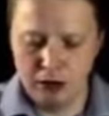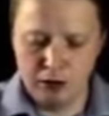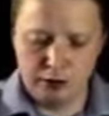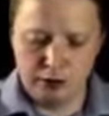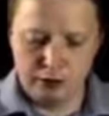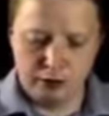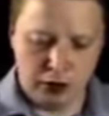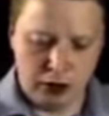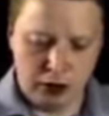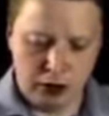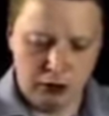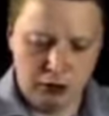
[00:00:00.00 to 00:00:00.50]

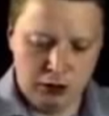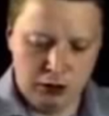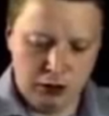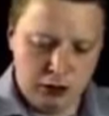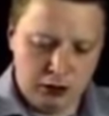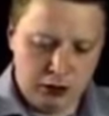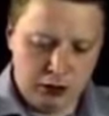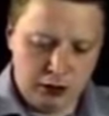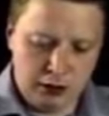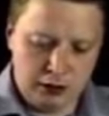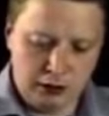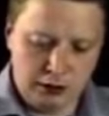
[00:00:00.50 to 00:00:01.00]
So
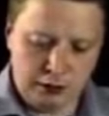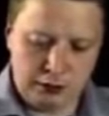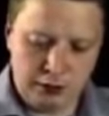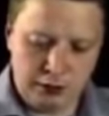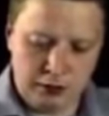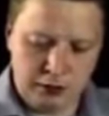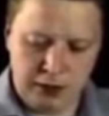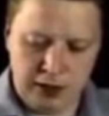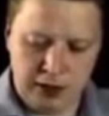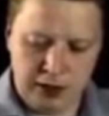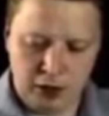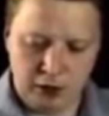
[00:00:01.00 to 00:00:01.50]

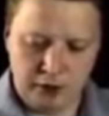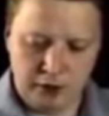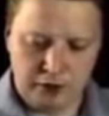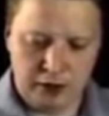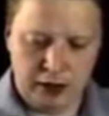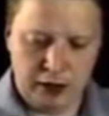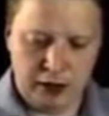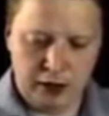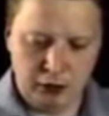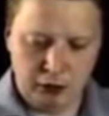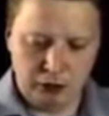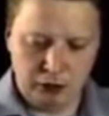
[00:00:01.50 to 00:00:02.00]
his main
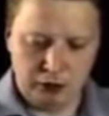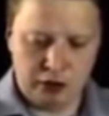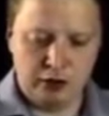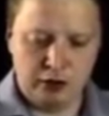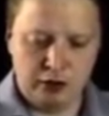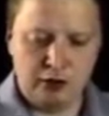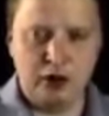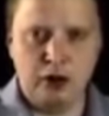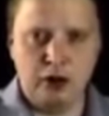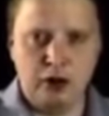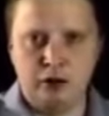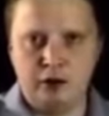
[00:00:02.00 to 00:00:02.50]
idea, he wants to
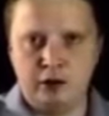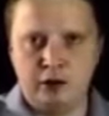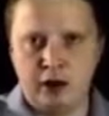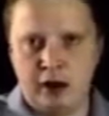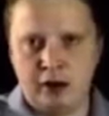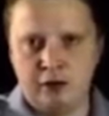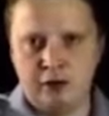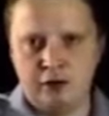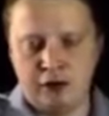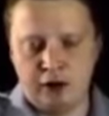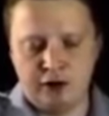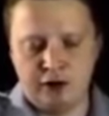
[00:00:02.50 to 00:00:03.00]
continue in
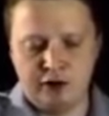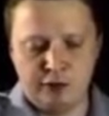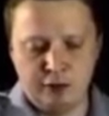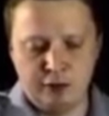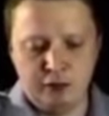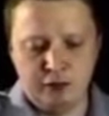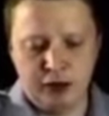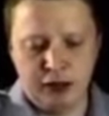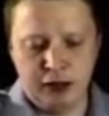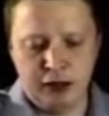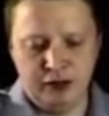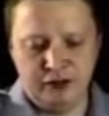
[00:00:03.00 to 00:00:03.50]
standard fashion
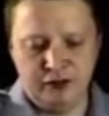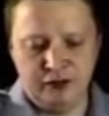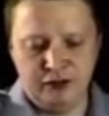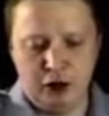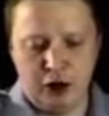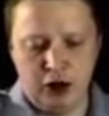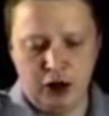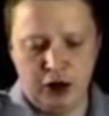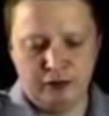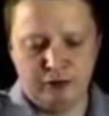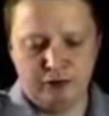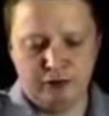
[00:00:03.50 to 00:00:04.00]
with
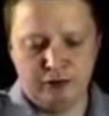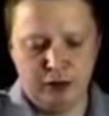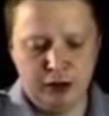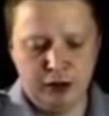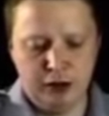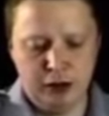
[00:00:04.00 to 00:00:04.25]
e5.